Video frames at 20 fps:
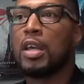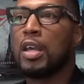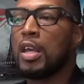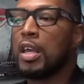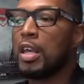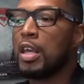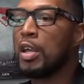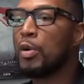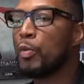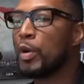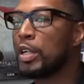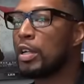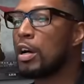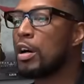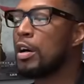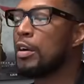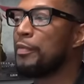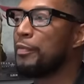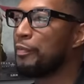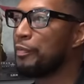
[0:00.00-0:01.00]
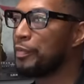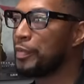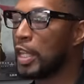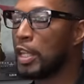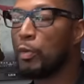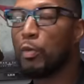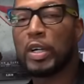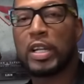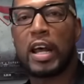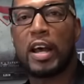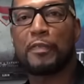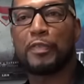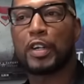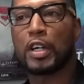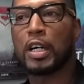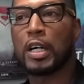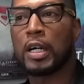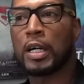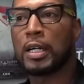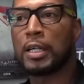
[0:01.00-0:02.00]
He went
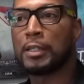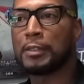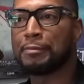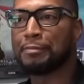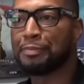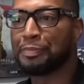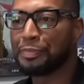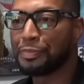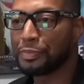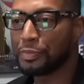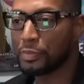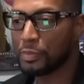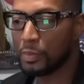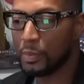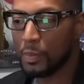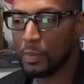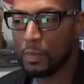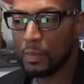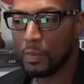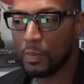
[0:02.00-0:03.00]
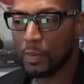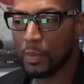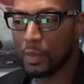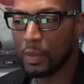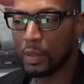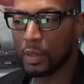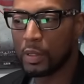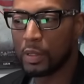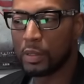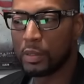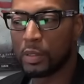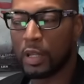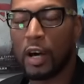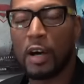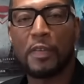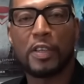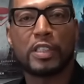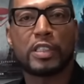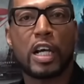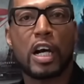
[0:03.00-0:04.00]
after The
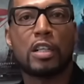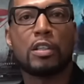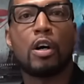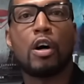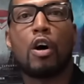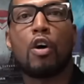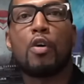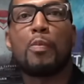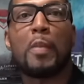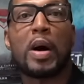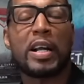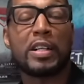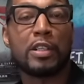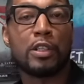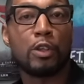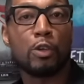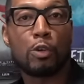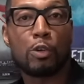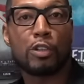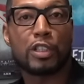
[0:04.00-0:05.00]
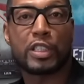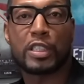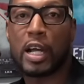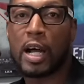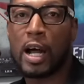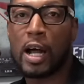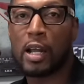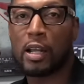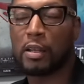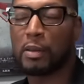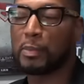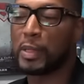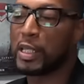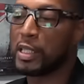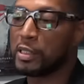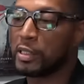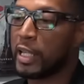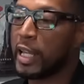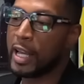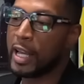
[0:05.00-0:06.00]
other channel hold my dual shock
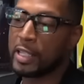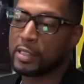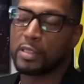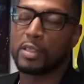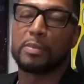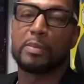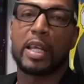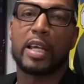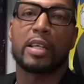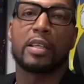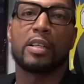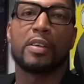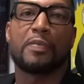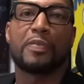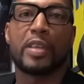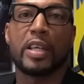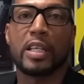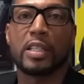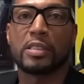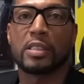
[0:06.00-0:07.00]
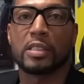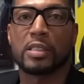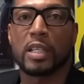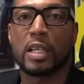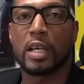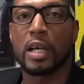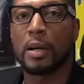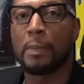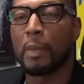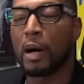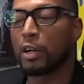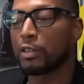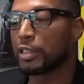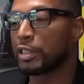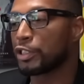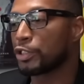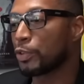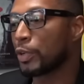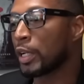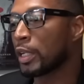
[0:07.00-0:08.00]
because they some negative things to say about
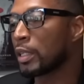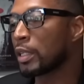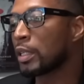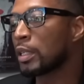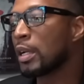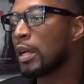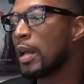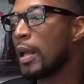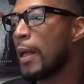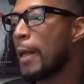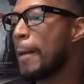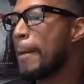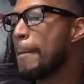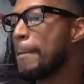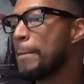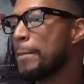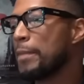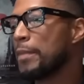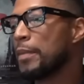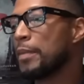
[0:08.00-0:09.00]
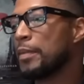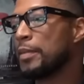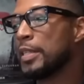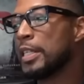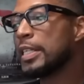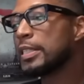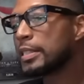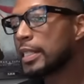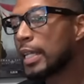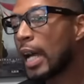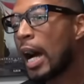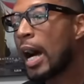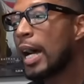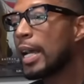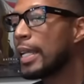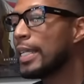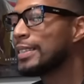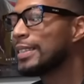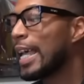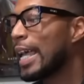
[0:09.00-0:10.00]
the trailer. This guy
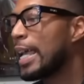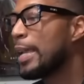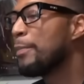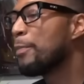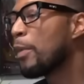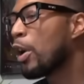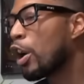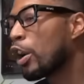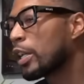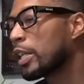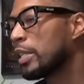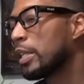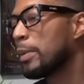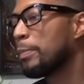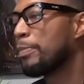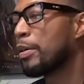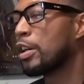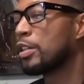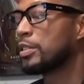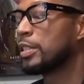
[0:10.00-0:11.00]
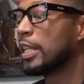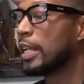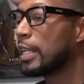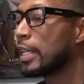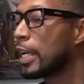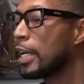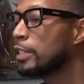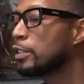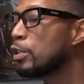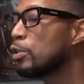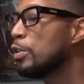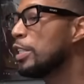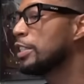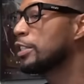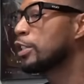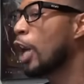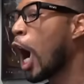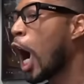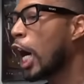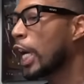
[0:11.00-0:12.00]
is a marketing person, and guess who he's
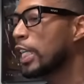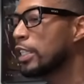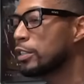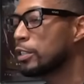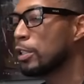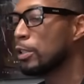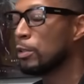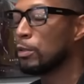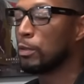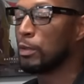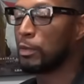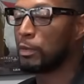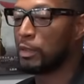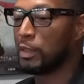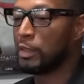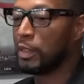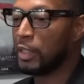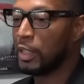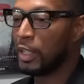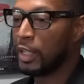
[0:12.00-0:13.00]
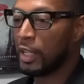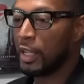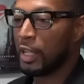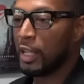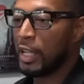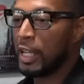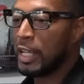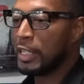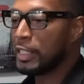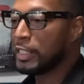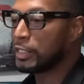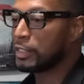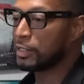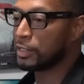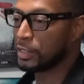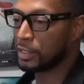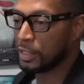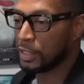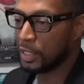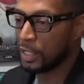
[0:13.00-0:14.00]
talking to in
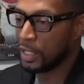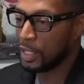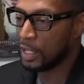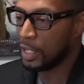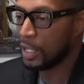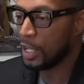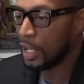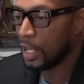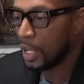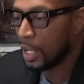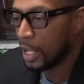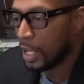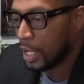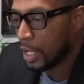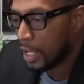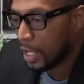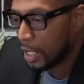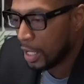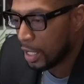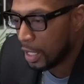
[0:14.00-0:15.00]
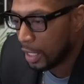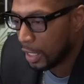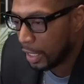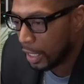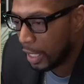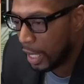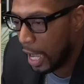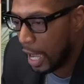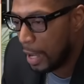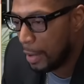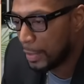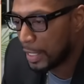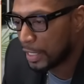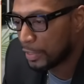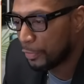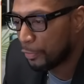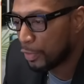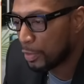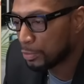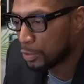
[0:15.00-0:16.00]
his
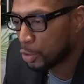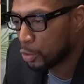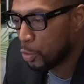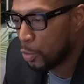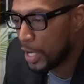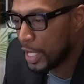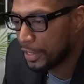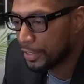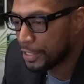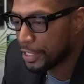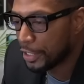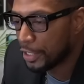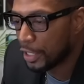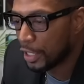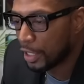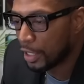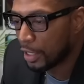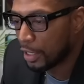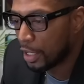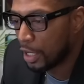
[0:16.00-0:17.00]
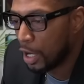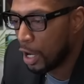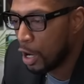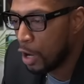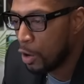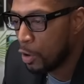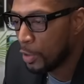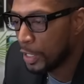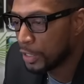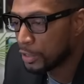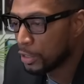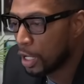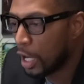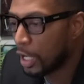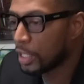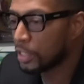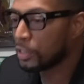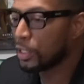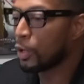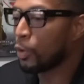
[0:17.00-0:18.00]
comments from Twitter? Oh, he's
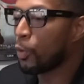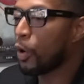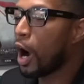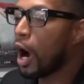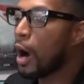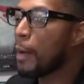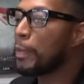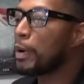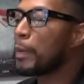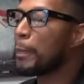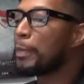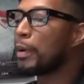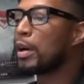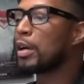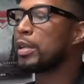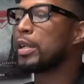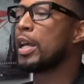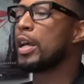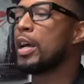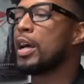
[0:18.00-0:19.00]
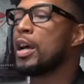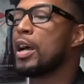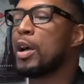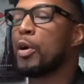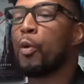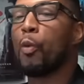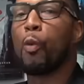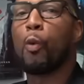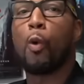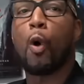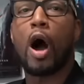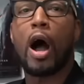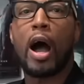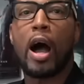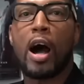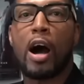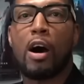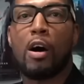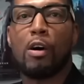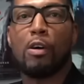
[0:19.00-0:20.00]
talking to Robert Burnett.
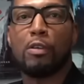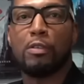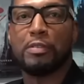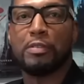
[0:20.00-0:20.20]
Wow.